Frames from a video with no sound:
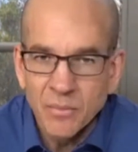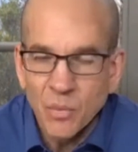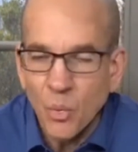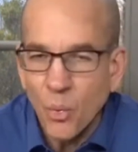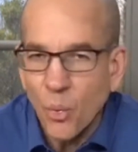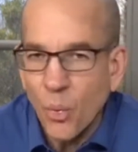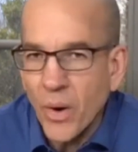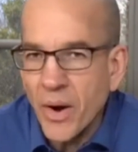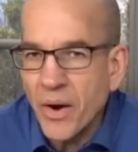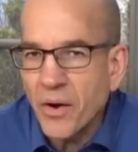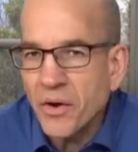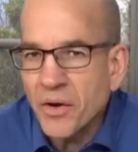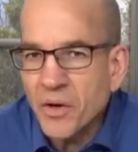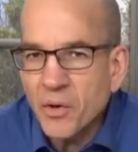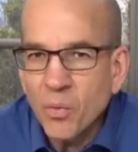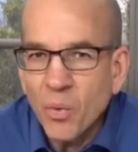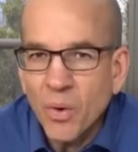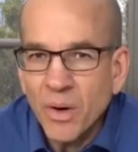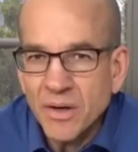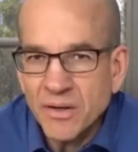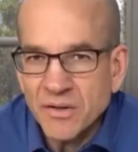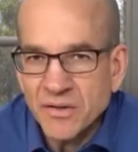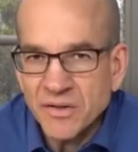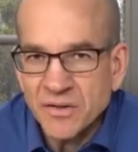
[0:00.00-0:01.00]
Where do you
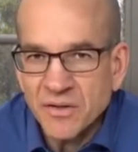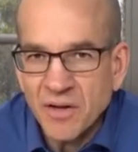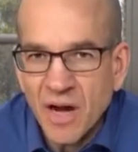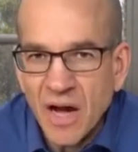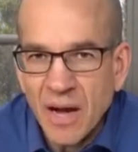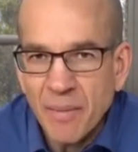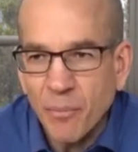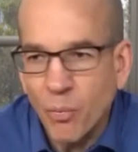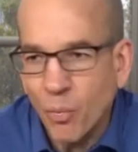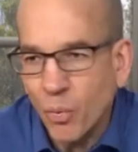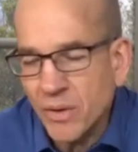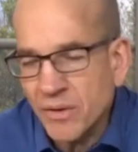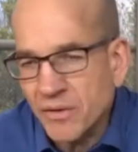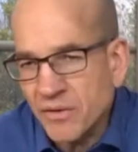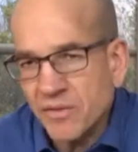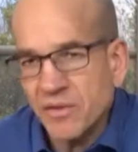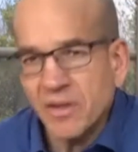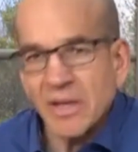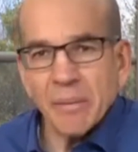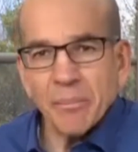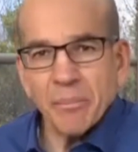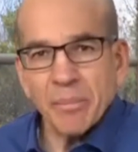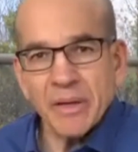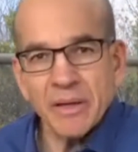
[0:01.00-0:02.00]
want to stop? What's
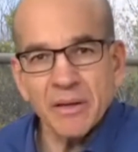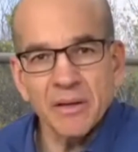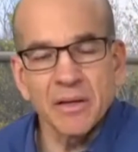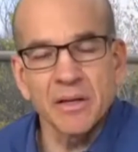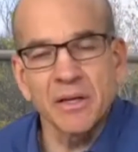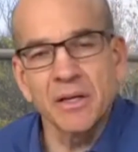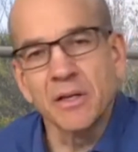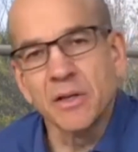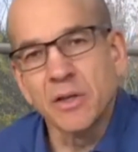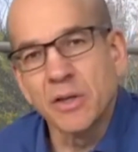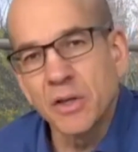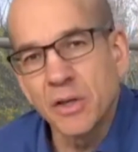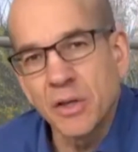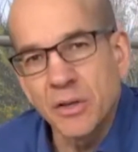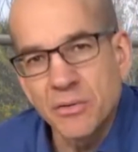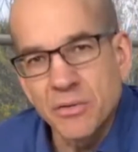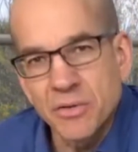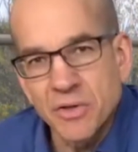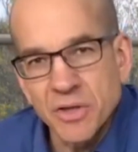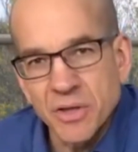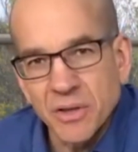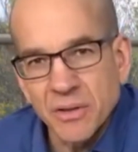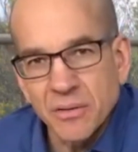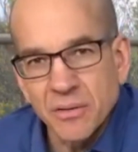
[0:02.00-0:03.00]
going to be the
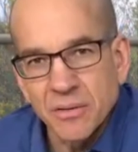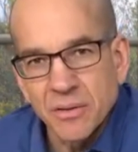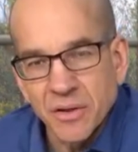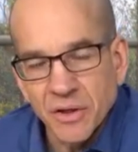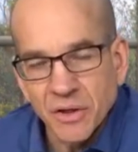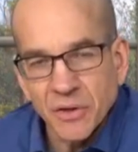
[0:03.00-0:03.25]
conclusion?